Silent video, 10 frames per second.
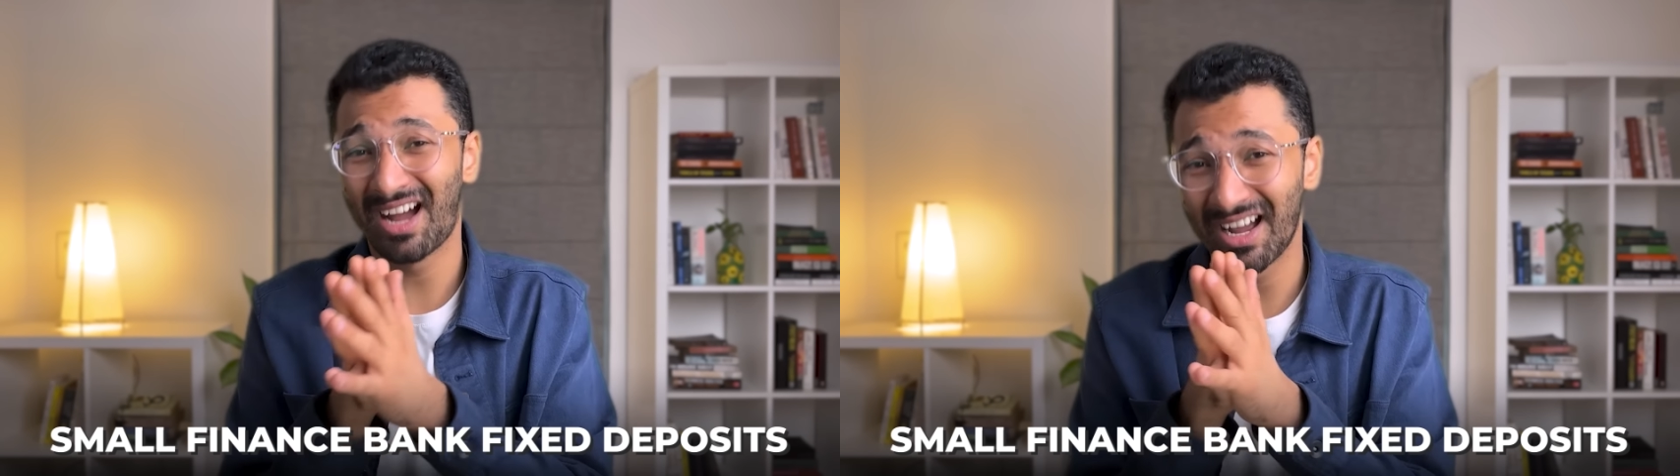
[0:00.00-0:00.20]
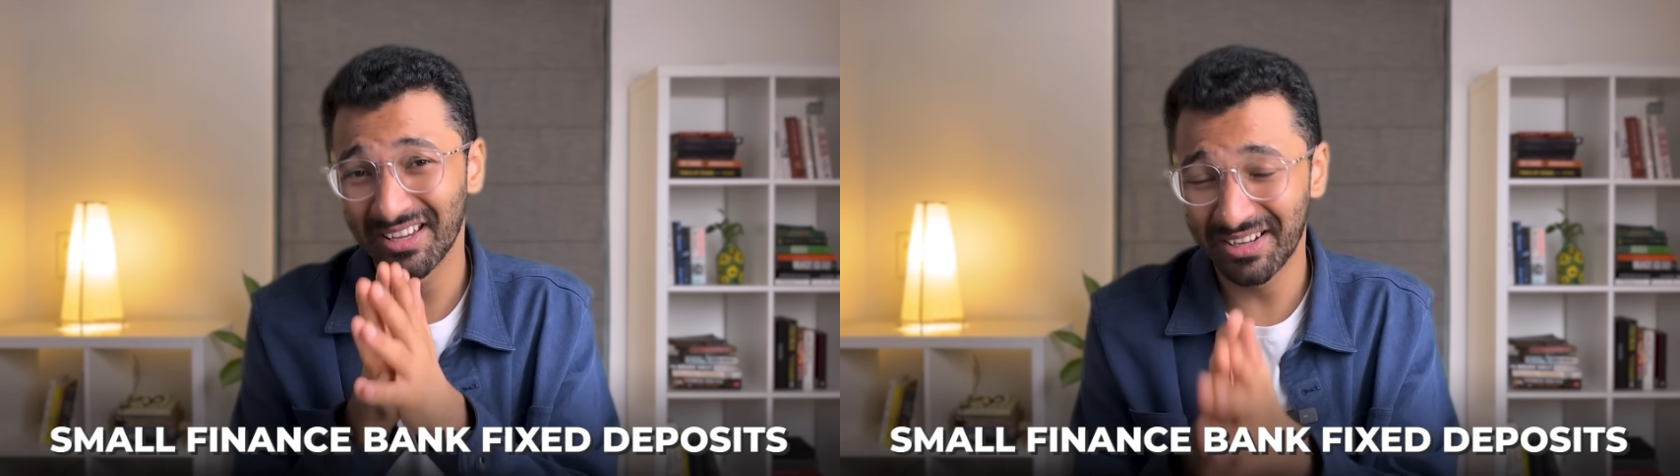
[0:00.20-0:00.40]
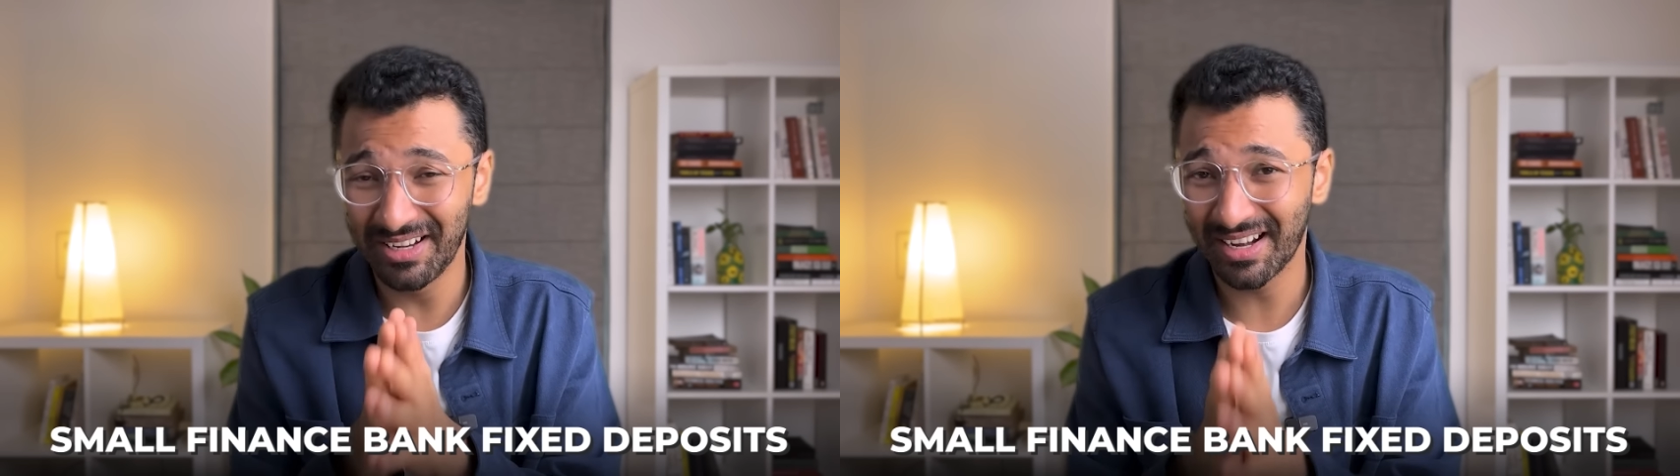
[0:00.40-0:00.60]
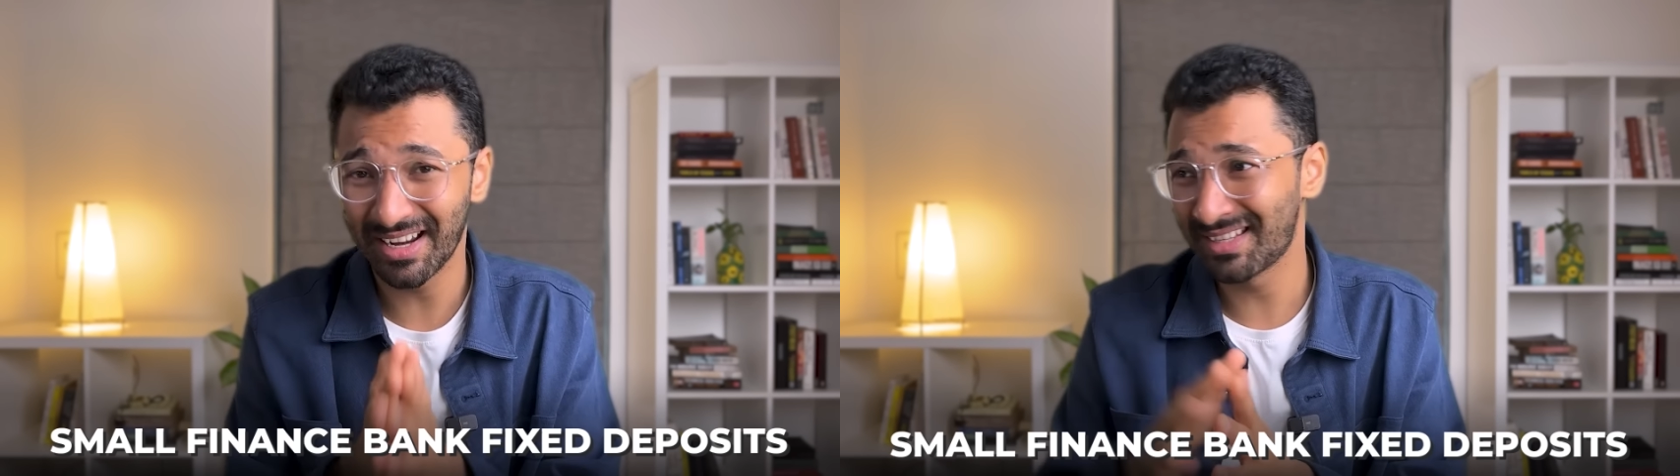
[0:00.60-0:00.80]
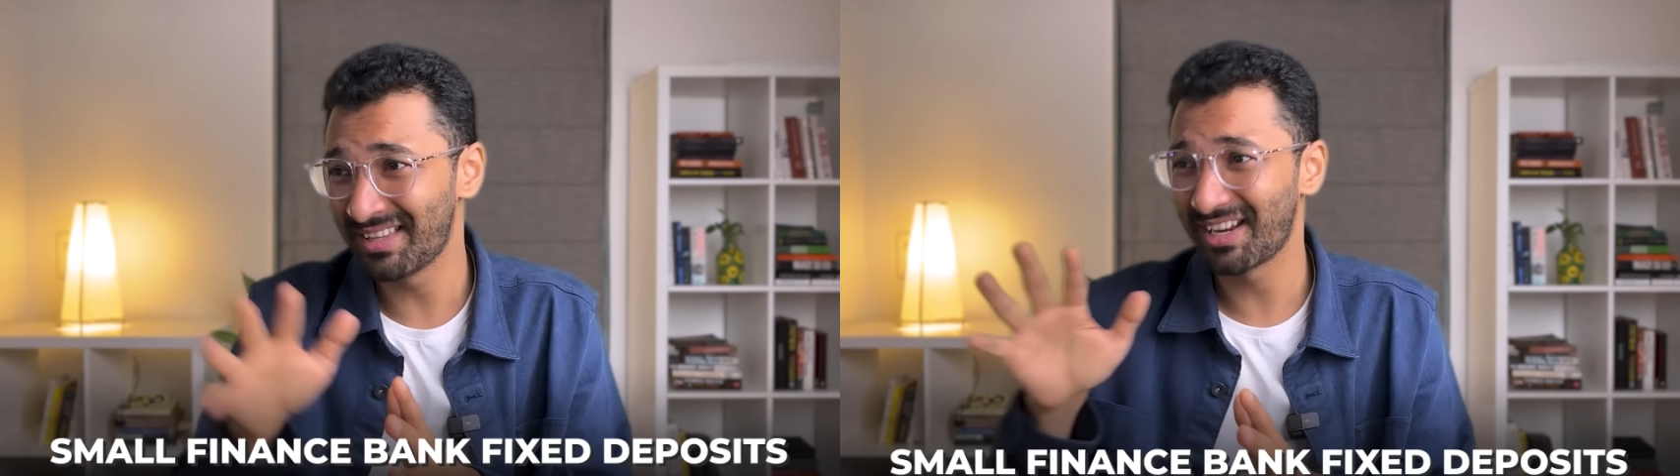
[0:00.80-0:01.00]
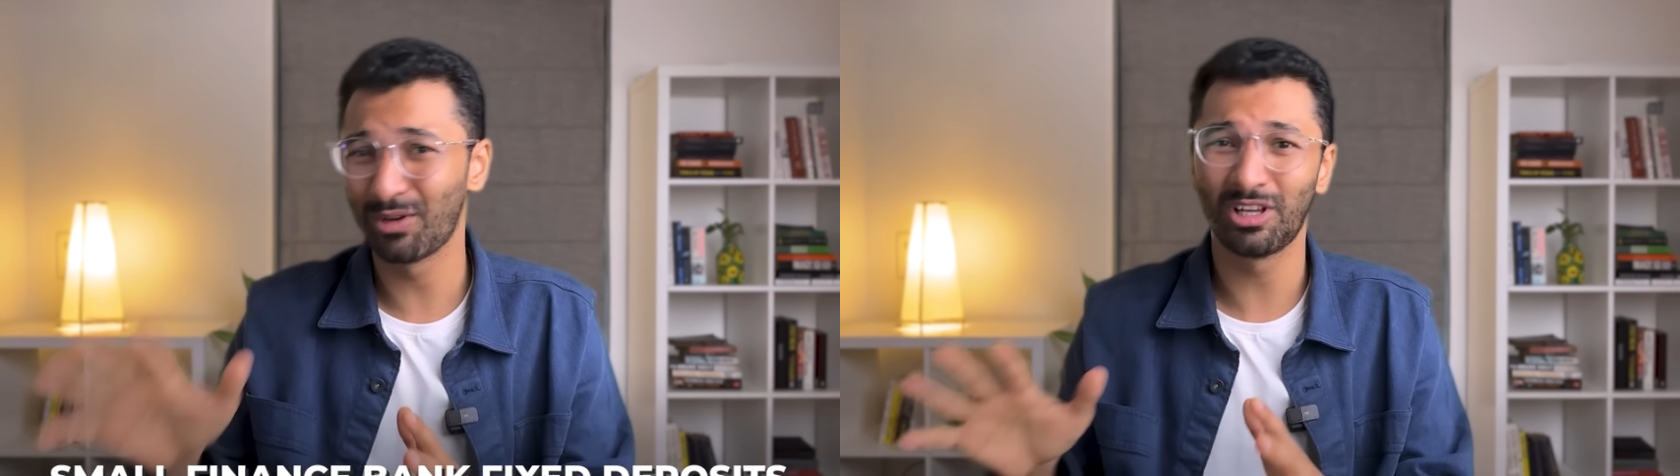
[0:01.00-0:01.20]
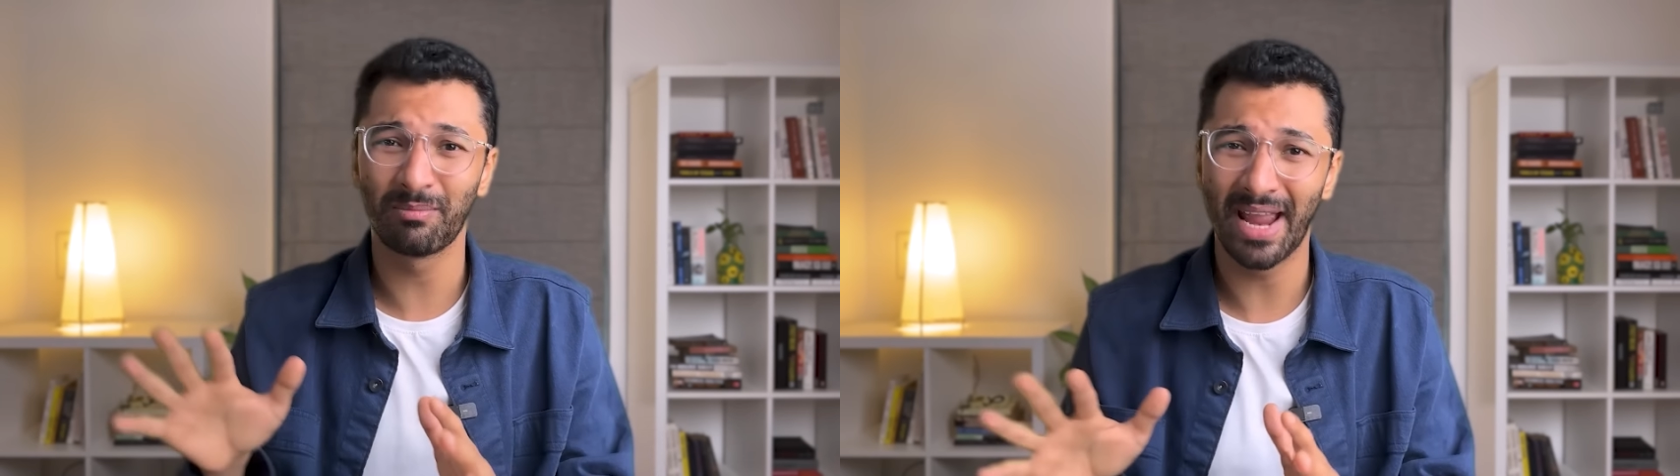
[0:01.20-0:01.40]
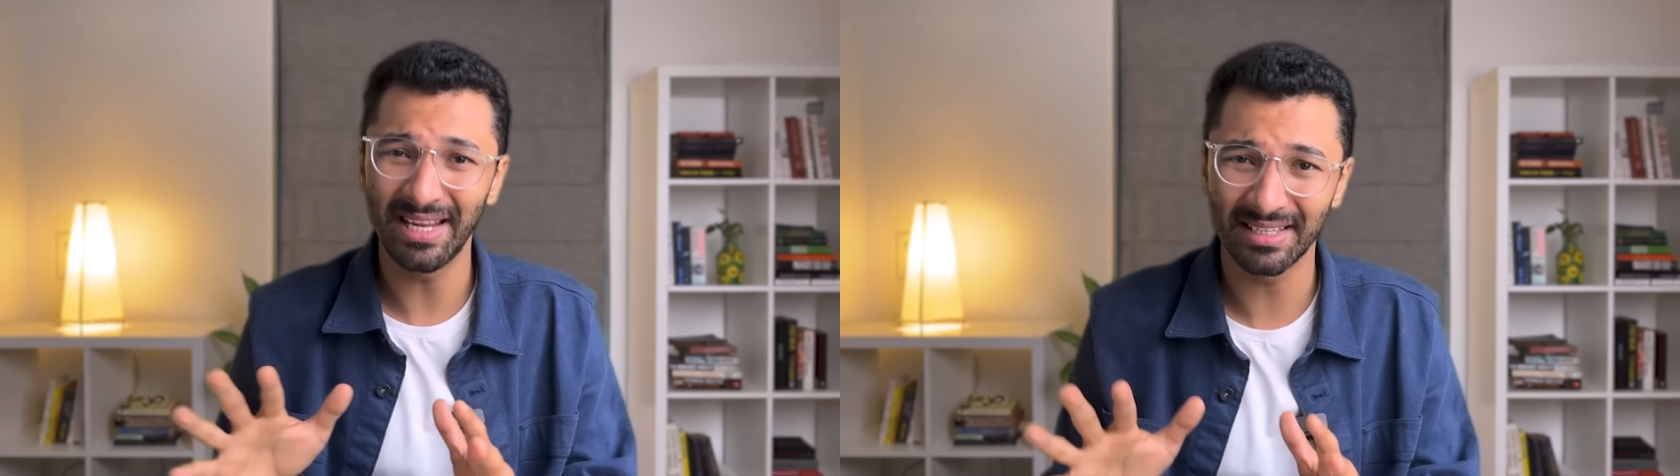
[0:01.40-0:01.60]
higher interest than
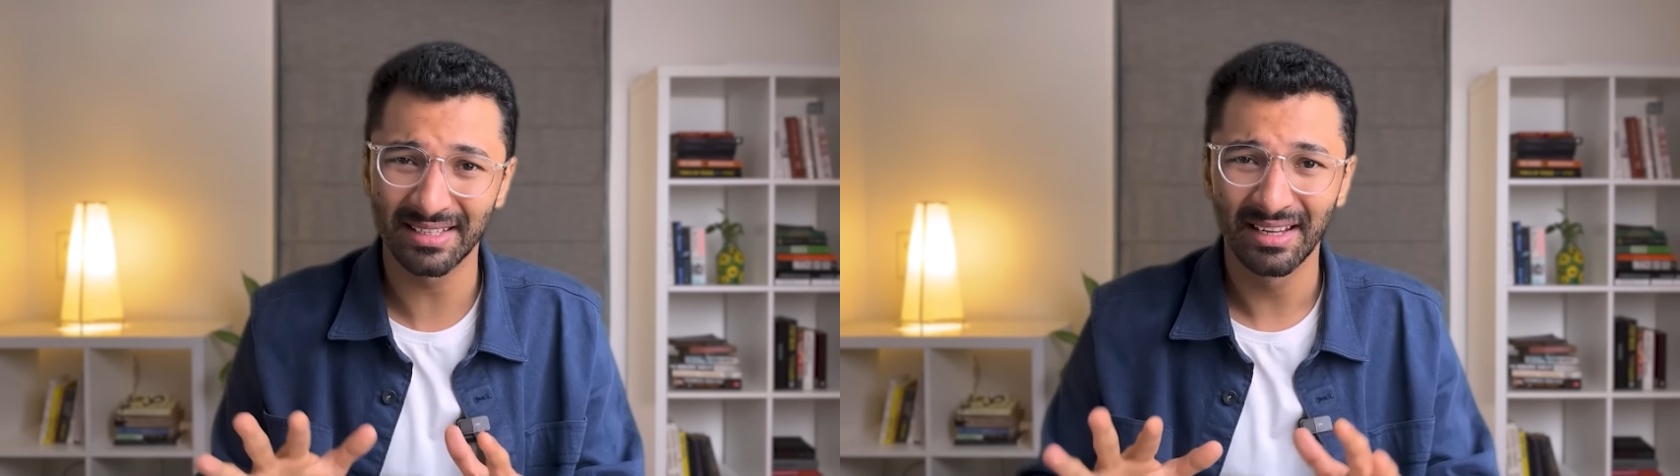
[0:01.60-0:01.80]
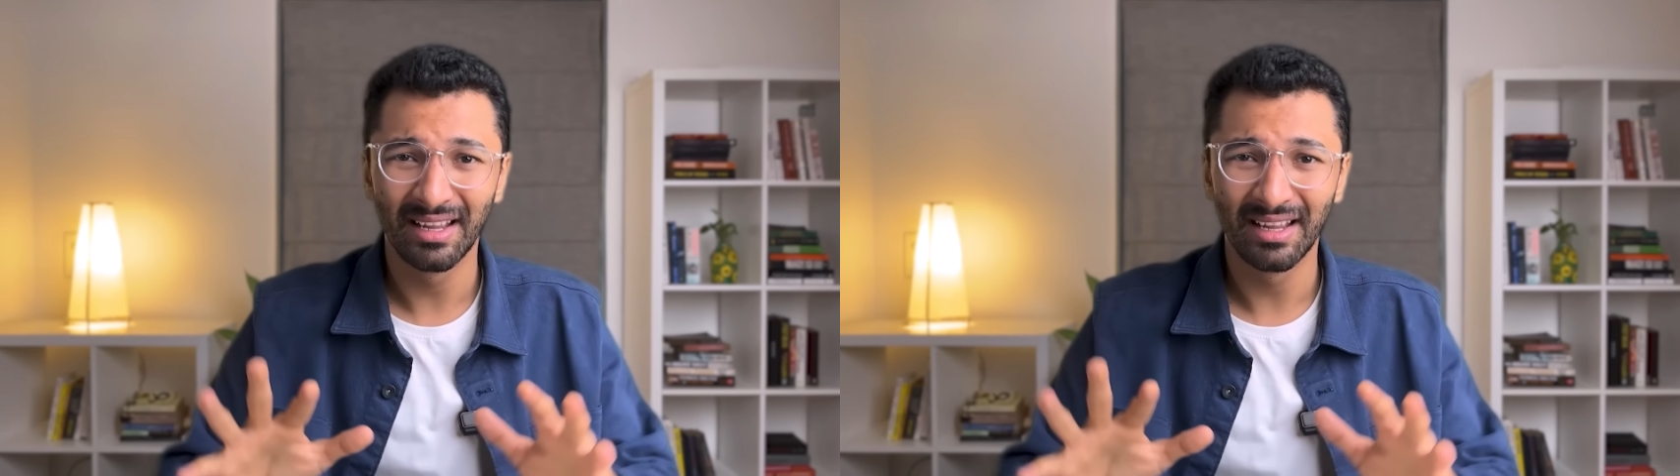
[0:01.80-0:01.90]
regular banks,